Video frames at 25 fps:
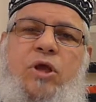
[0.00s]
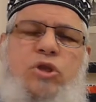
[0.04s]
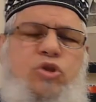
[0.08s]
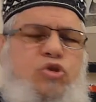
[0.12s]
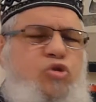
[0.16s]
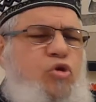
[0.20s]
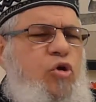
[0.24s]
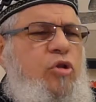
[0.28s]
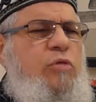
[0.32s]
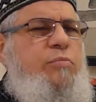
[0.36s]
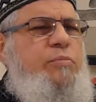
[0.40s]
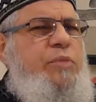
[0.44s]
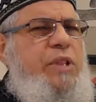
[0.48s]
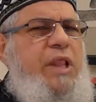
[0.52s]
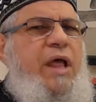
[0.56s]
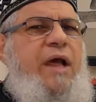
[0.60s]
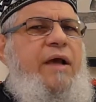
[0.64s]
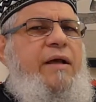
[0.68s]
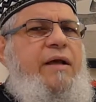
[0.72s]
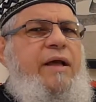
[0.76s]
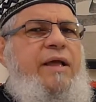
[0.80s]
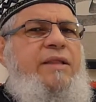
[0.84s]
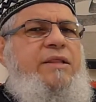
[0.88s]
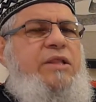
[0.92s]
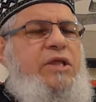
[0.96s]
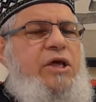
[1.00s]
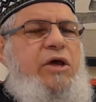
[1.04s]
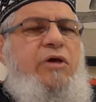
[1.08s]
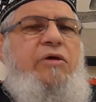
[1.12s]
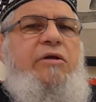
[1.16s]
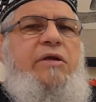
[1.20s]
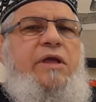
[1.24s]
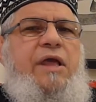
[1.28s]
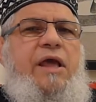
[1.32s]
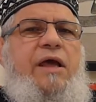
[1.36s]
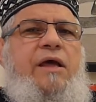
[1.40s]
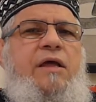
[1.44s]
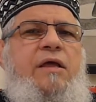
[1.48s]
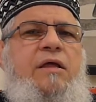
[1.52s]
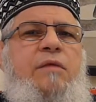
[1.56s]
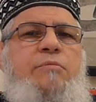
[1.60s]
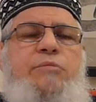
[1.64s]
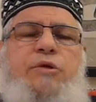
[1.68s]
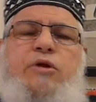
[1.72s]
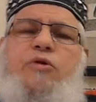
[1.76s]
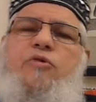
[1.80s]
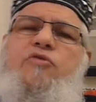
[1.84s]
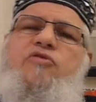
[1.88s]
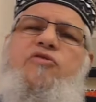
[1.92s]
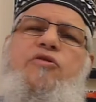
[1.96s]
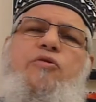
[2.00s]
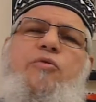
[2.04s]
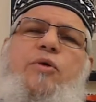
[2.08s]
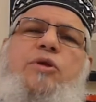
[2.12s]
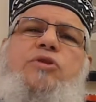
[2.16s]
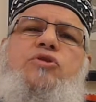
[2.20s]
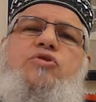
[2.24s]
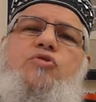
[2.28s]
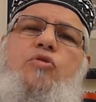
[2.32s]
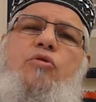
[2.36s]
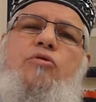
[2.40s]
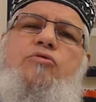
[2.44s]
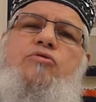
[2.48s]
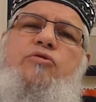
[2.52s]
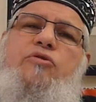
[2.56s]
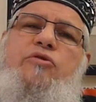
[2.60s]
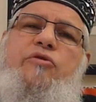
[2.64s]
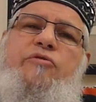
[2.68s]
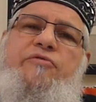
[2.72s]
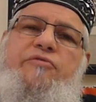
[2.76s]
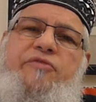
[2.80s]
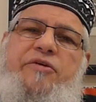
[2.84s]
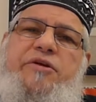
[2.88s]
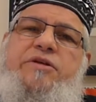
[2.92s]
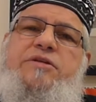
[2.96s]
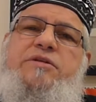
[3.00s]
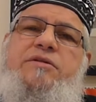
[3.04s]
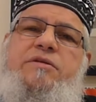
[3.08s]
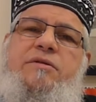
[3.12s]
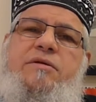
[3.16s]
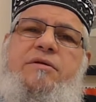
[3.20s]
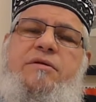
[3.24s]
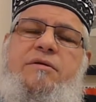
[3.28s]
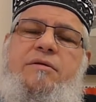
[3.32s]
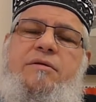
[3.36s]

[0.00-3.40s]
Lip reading: Don't block an area because you want to talk to your friend.